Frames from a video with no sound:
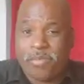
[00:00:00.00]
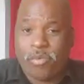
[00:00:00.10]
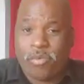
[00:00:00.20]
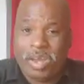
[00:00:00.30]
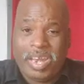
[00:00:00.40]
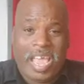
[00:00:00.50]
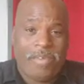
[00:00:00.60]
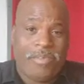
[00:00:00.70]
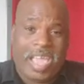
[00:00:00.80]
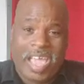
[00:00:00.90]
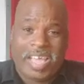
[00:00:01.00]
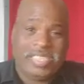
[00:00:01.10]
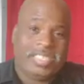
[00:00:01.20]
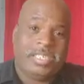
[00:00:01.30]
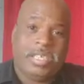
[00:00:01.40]
iPhone
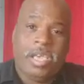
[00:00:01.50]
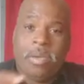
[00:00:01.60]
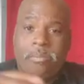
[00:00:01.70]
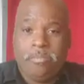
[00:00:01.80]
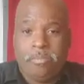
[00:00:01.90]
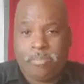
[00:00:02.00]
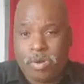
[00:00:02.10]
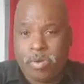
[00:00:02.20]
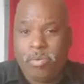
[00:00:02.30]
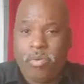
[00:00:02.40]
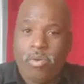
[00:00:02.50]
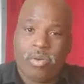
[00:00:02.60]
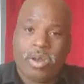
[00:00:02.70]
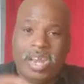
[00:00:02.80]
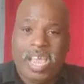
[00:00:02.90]
11s Pro
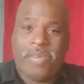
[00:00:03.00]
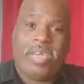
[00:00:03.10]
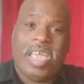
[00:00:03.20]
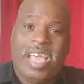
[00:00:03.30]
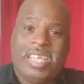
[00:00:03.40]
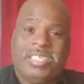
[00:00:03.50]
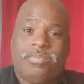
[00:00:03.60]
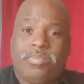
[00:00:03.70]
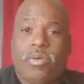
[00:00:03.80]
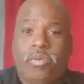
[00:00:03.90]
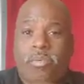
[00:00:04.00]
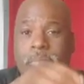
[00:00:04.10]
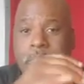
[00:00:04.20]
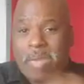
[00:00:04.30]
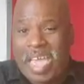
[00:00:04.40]
or the 11s
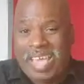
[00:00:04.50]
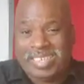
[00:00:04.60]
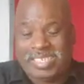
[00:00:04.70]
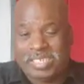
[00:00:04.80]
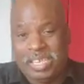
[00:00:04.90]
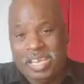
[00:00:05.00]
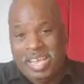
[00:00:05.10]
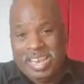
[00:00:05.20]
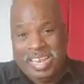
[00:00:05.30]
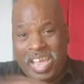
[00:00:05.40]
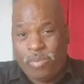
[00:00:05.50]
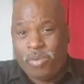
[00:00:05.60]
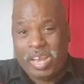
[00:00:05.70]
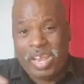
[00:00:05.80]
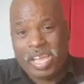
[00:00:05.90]
Pro Max.
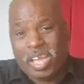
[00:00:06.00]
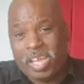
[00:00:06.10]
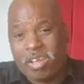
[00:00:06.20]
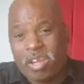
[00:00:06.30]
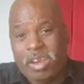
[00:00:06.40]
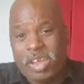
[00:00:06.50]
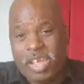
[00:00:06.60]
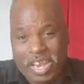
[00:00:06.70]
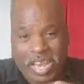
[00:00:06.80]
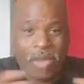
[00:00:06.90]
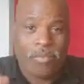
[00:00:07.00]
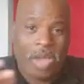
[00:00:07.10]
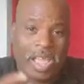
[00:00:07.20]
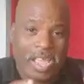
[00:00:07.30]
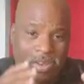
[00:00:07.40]
That's what they gotta call it, and that's
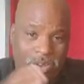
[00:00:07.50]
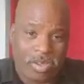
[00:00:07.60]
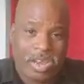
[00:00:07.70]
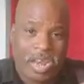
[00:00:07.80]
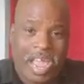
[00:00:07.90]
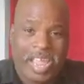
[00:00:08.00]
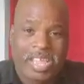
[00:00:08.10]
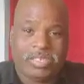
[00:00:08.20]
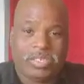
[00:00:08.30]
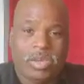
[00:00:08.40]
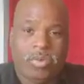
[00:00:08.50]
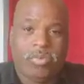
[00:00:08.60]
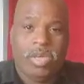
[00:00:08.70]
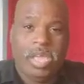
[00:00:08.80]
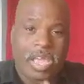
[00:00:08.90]
what it's looking like.
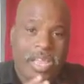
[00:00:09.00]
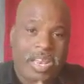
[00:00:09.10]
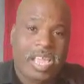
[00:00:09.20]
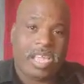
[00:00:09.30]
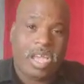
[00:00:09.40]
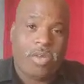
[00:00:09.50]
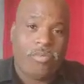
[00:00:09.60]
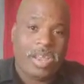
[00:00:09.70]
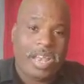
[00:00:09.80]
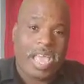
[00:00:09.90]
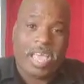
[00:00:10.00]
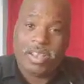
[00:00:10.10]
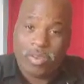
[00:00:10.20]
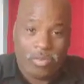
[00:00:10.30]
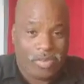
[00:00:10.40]
So if they come with
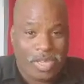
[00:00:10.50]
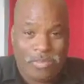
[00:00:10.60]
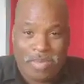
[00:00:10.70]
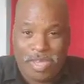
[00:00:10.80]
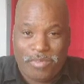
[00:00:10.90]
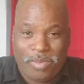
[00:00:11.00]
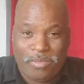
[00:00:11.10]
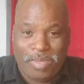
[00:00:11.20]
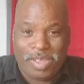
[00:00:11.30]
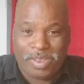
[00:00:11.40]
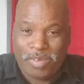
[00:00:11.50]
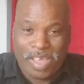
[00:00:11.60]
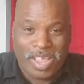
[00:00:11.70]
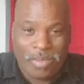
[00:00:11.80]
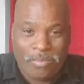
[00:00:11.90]
that, don't get mad at me.
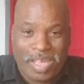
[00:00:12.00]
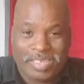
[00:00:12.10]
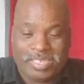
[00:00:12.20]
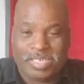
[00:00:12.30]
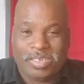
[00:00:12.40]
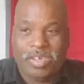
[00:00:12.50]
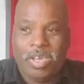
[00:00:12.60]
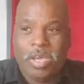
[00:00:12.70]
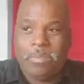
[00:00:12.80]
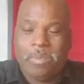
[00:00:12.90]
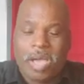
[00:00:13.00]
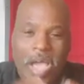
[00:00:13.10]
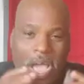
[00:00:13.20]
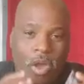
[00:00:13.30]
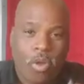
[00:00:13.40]
Don't hate the messenger,
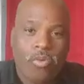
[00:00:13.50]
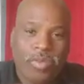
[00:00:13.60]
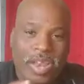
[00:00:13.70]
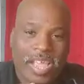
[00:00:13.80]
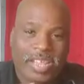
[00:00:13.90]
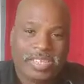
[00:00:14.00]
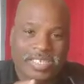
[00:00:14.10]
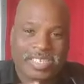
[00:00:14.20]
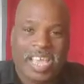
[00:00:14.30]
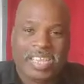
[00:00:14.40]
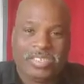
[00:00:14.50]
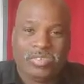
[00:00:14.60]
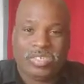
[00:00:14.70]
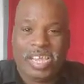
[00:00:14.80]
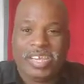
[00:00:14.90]
but I hope they
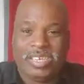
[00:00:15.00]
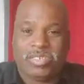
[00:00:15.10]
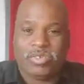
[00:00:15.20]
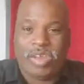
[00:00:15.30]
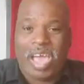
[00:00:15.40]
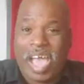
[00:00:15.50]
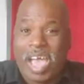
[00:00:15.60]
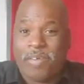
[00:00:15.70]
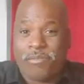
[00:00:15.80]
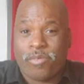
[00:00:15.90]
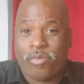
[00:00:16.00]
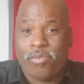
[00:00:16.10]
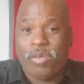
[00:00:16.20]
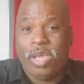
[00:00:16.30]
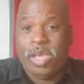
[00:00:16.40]
decide to change it to the
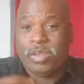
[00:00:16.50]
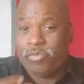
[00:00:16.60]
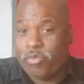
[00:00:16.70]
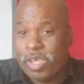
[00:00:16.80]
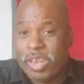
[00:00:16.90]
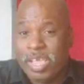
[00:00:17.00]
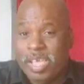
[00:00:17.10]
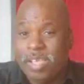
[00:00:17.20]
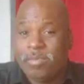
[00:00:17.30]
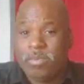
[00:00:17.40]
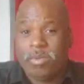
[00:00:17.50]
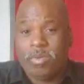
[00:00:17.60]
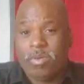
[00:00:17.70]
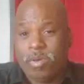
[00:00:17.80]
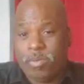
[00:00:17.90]
iPhone 20
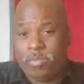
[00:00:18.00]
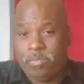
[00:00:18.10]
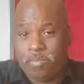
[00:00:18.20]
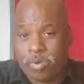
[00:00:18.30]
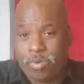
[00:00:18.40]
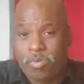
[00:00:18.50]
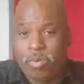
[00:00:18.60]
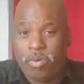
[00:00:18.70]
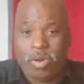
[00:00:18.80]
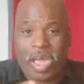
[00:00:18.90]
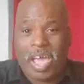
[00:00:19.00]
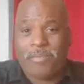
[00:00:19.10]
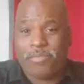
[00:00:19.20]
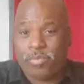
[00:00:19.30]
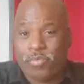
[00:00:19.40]
Pro or the
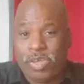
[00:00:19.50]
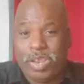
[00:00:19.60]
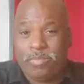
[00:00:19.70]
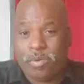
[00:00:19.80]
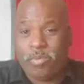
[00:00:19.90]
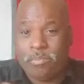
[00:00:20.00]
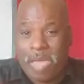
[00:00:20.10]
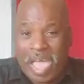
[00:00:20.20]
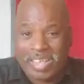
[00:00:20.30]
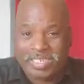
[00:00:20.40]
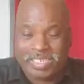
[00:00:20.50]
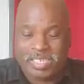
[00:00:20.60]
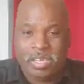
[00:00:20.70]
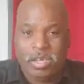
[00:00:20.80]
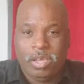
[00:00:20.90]
iPhone 20 Pro
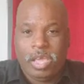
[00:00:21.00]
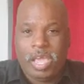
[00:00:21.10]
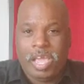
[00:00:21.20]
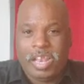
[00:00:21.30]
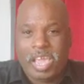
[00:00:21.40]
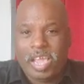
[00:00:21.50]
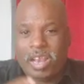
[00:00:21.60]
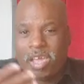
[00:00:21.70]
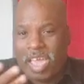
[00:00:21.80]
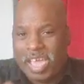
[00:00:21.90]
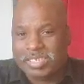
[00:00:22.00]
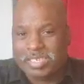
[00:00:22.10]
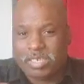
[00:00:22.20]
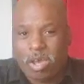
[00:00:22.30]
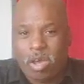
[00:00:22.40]
Max, and then the
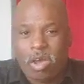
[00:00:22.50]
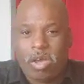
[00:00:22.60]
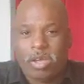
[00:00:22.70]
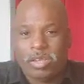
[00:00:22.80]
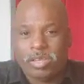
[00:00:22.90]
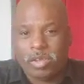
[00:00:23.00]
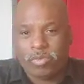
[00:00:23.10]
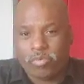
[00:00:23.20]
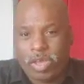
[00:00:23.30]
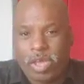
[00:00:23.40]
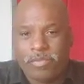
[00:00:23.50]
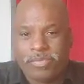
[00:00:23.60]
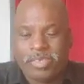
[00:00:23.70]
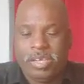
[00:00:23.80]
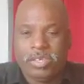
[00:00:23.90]
SR, the
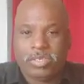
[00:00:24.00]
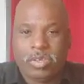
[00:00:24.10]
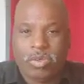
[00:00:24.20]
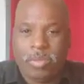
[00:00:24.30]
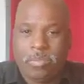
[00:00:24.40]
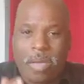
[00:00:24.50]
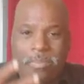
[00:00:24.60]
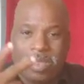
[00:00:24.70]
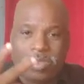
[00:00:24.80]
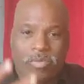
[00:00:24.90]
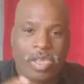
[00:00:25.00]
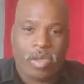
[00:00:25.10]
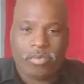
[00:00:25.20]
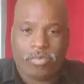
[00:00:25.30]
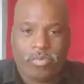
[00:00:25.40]
12. So it might be
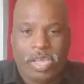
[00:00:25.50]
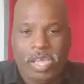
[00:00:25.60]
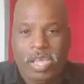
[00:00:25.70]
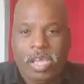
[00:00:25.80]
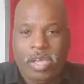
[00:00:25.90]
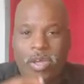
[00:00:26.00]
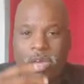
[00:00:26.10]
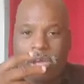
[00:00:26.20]
3 on 3.